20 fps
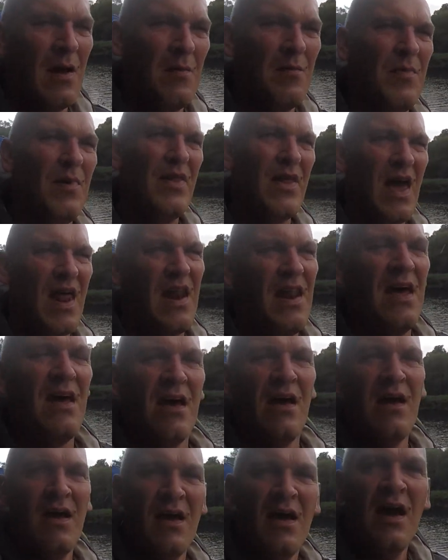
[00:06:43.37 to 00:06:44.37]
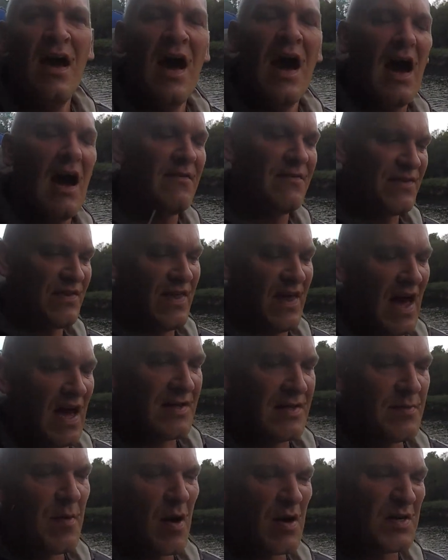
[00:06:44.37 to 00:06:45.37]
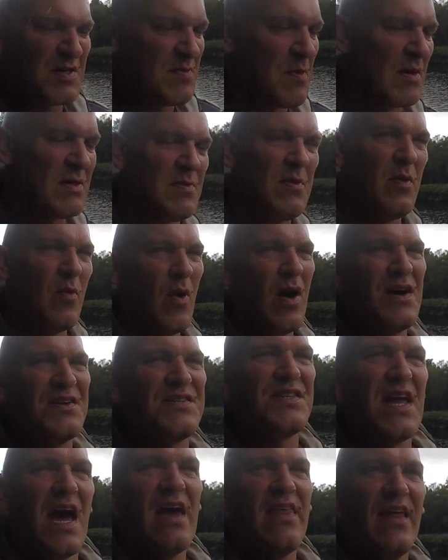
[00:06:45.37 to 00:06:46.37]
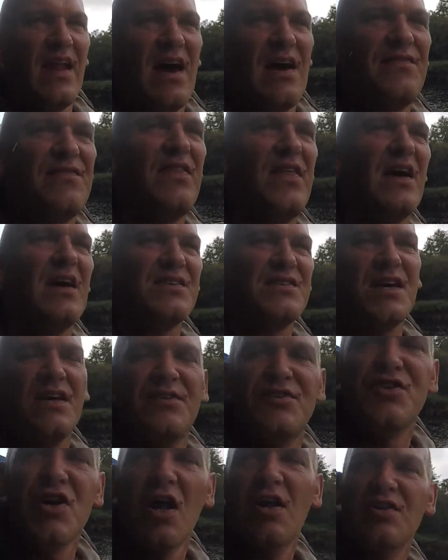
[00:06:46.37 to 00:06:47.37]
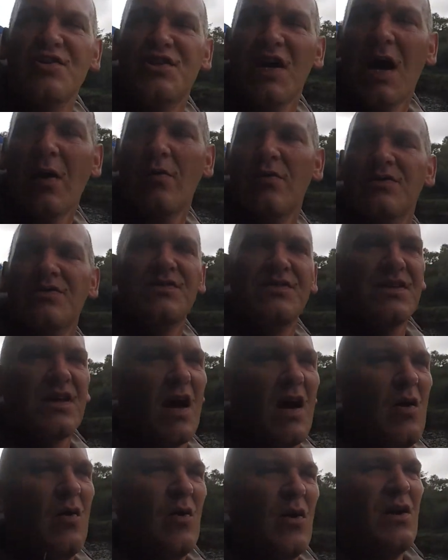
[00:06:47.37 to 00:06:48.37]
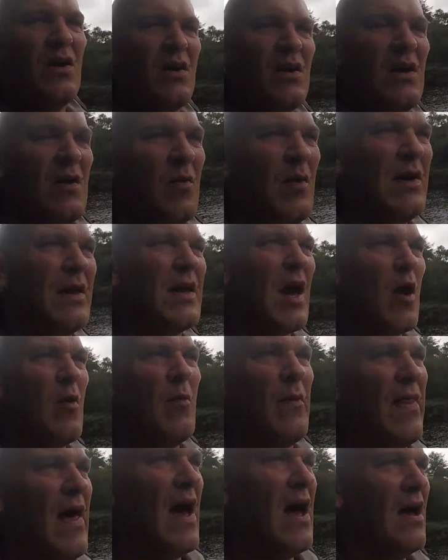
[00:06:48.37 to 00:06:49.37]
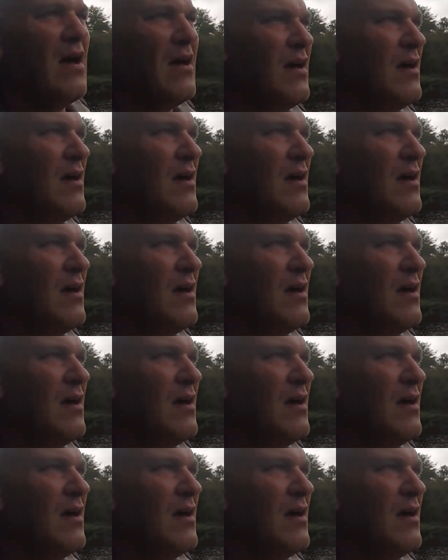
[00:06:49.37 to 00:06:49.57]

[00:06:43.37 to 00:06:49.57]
But then after that, tomorrow's supposed to be the worst day, and then after that it's sunshine and showers, so you can cope with that.